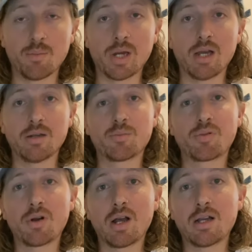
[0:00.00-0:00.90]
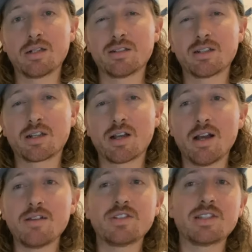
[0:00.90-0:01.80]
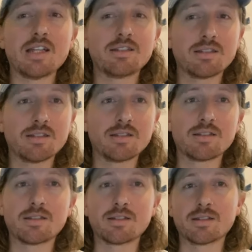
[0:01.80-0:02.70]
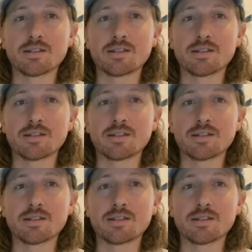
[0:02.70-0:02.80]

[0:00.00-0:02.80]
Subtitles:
but Pran kind of senses